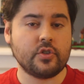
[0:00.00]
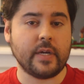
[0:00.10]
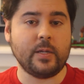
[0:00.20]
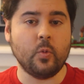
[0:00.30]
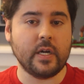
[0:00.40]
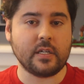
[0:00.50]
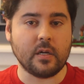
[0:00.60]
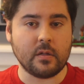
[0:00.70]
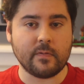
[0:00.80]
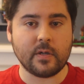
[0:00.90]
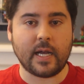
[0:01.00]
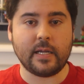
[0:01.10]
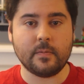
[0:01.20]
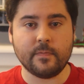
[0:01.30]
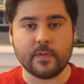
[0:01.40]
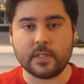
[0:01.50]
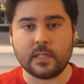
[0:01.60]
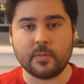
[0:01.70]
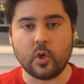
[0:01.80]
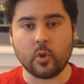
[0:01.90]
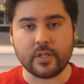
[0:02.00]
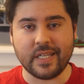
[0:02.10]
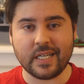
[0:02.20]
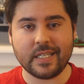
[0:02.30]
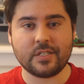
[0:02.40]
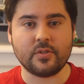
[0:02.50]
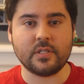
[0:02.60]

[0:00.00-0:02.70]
trade one Gulliver item for some gold nuggets,